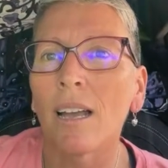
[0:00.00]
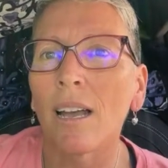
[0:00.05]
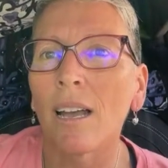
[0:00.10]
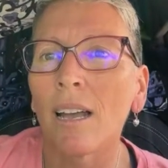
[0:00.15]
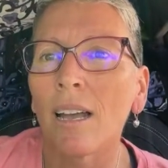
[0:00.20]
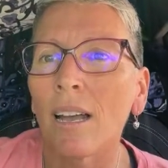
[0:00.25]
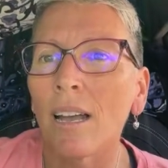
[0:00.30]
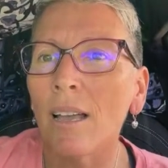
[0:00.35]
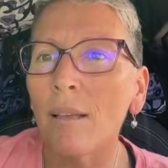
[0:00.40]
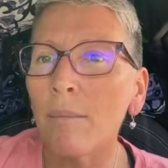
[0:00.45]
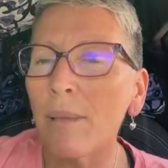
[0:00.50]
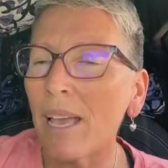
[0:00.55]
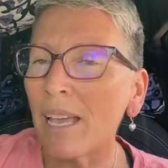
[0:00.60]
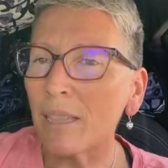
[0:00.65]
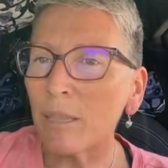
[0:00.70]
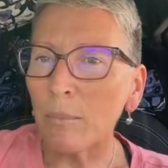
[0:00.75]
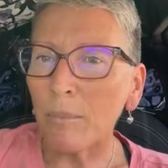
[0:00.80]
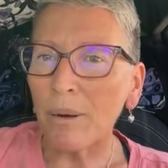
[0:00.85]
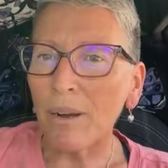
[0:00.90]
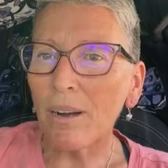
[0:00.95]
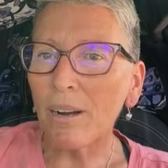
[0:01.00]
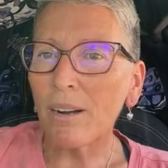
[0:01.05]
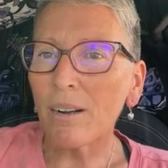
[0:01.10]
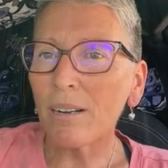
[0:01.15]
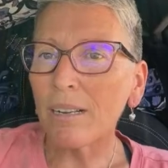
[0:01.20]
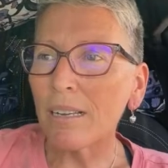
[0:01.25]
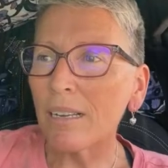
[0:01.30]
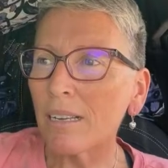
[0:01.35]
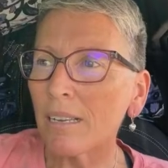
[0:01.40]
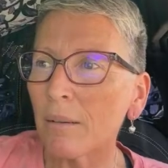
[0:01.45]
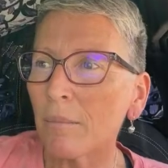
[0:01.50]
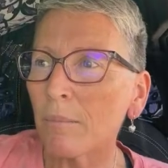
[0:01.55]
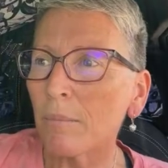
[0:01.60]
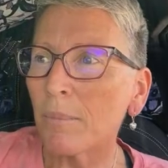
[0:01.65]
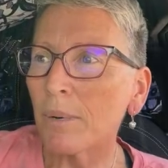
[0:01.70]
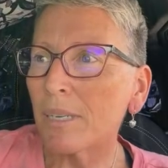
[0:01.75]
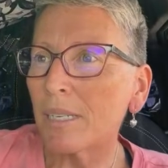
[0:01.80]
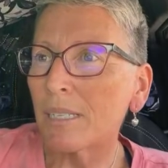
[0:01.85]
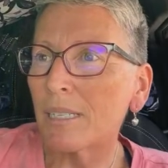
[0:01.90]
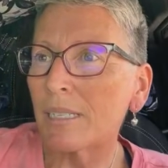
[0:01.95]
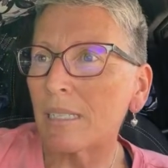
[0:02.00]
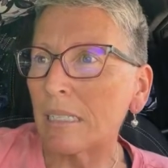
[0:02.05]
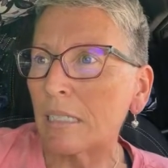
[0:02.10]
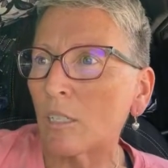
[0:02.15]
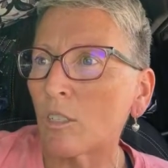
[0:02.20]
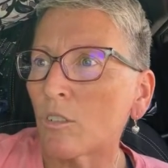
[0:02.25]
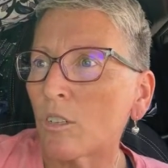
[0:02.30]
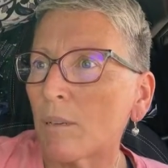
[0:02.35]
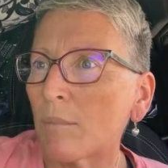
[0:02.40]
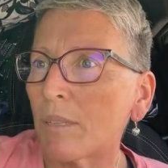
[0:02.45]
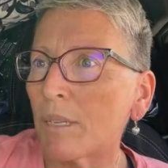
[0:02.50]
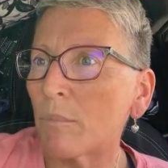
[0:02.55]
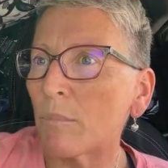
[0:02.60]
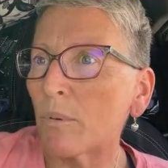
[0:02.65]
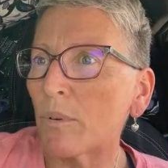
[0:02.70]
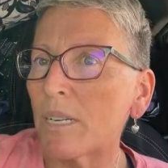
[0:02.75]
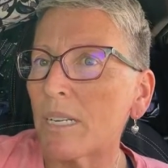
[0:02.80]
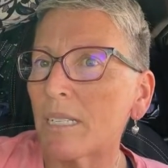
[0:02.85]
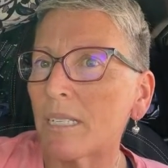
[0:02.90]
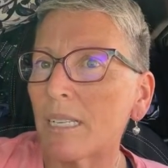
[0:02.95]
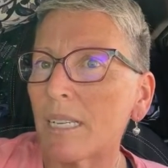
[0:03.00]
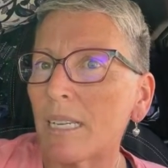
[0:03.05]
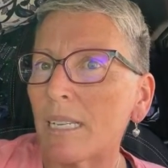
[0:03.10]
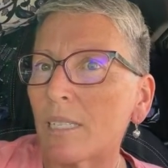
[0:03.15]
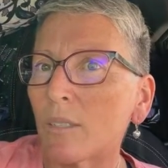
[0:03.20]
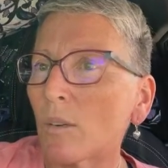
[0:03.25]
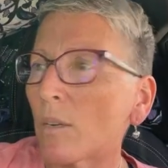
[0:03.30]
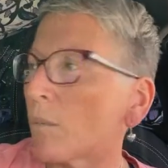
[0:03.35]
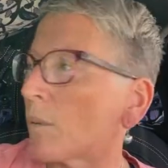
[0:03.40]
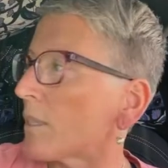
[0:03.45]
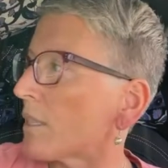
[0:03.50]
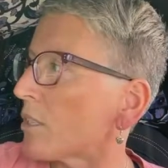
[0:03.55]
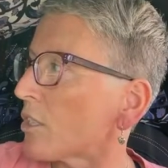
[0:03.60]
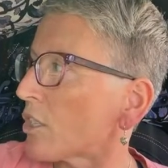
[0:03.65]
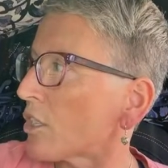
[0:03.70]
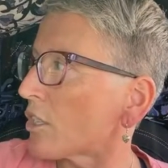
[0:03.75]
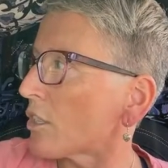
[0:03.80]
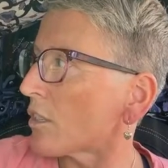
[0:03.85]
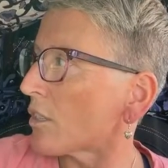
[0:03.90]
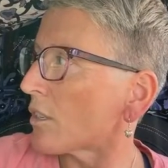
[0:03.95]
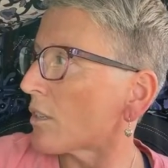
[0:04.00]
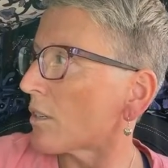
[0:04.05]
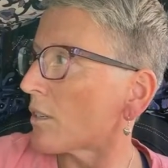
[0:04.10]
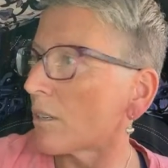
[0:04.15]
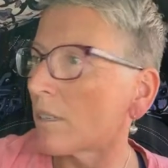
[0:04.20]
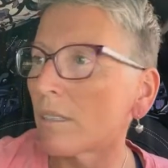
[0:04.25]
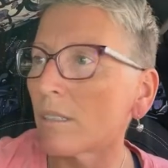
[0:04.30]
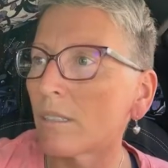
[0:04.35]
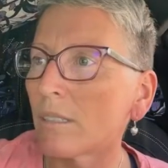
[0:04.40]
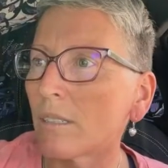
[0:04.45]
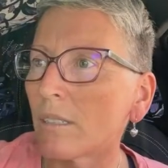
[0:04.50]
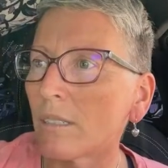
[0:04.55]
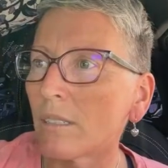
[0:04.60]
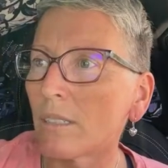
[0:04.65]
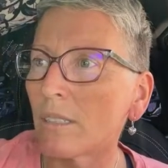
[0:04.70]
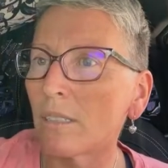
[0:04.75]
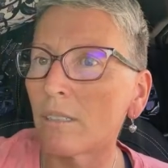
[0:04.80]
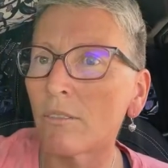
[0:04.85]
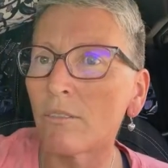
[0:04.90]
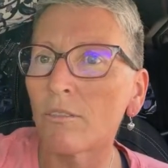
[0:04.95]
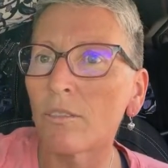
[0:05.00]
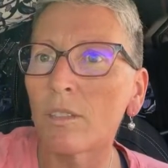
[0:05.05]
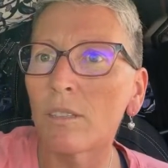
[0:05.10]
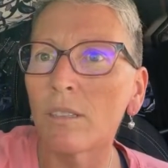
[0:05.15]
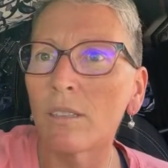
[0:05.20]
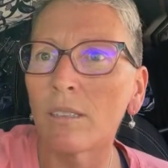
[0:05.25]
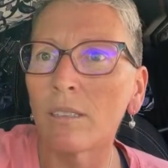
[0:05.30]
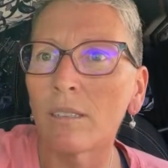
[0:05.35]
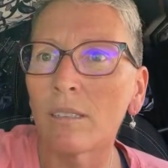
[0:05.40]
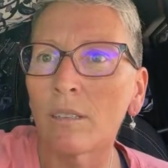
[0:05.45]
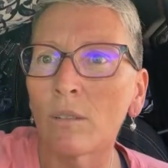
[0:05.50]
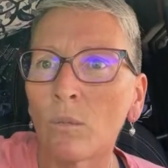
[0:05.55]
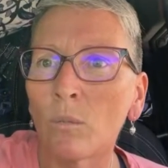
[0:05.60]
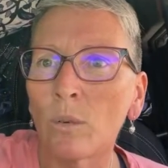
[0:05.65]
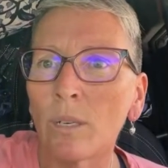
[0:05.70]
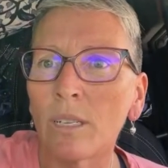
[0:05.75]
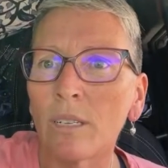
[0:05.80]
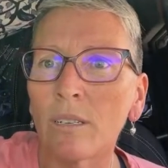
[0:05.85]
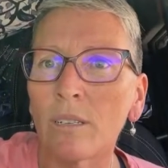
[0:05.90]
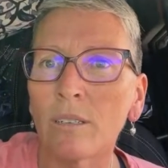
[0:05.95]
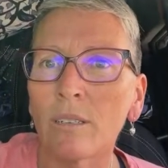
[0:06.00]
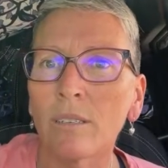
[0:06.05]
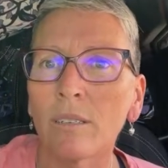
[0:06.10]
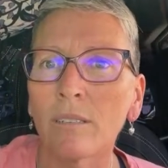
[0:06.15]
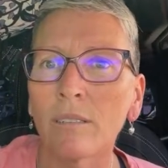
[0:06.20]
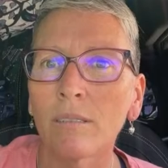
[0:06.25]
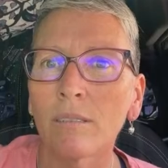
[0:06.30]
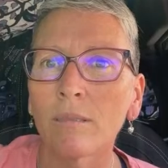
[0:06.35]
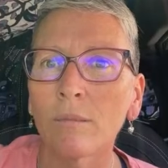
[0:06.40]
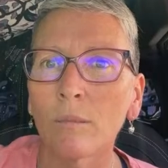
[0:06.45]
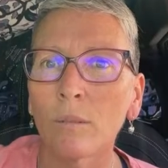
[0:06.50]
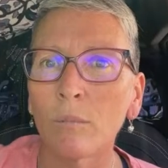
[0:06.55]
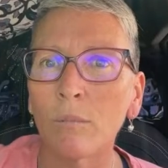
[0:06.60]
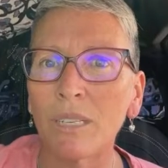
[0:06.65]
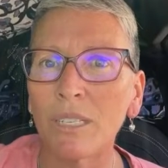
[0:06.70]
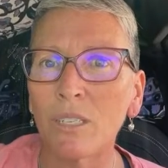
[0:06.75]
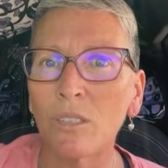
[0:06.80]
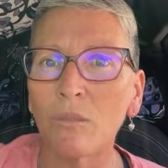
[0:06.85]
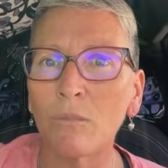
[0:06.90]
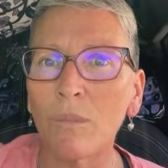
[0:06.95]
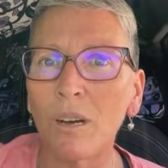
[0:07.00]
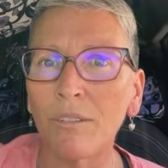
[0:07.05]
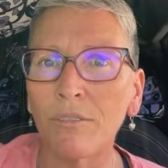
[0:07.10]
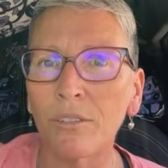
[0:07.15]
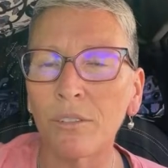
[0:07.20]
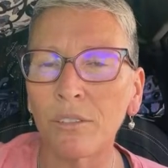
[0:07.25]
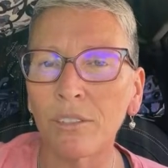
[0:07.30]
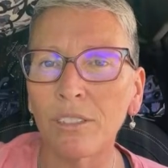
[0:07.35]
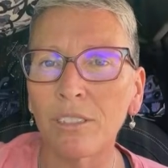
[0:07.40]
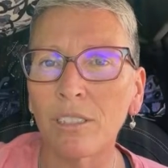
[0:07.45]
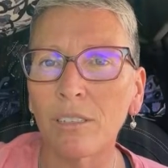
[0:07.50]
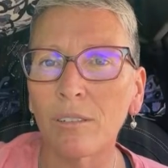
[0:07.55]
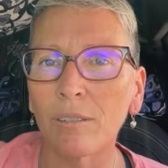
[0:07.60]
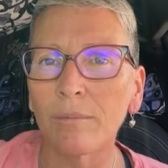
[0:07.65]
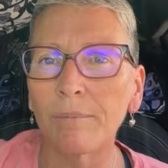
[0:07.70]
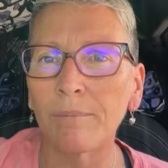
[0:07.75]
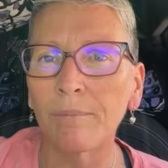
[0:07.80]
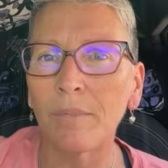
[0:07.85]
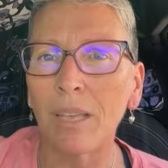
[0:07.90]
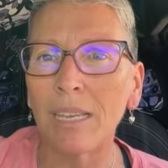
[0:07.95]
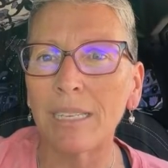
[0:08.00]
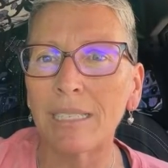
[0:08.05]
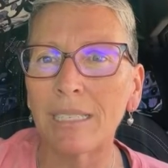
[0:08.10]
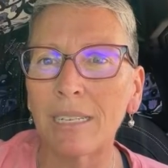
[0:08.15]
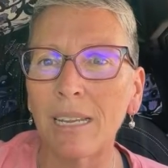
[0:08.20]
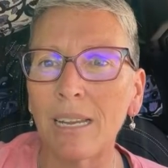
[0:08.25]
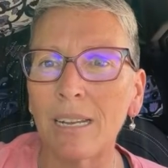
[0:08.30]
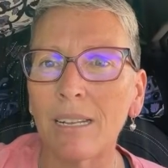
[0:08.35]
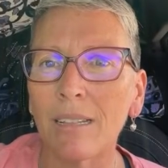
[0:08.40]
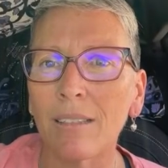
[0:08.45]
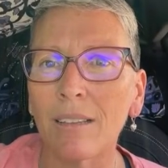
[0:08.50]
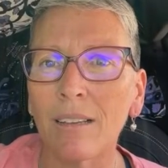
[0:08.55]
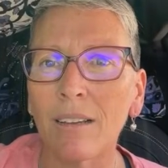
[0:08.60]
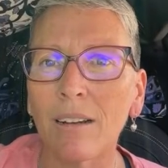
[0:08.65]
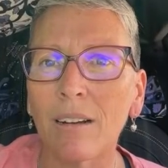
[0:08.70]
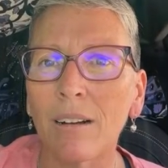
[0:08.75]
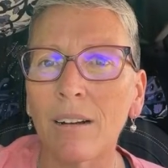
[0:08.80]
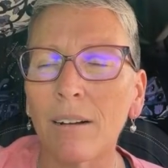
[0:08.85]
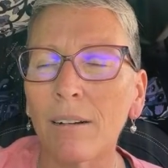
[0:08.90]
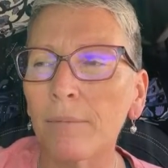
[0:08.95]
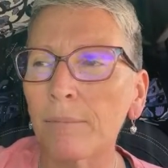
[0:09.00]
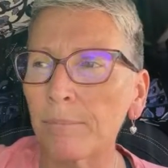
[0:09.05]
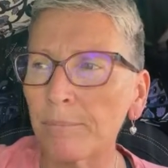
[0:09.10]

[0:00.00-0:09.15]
I'm at the park, but it's extremely breezy, so I wasn't sure if the wind would be too muffled, so I stayed in the car.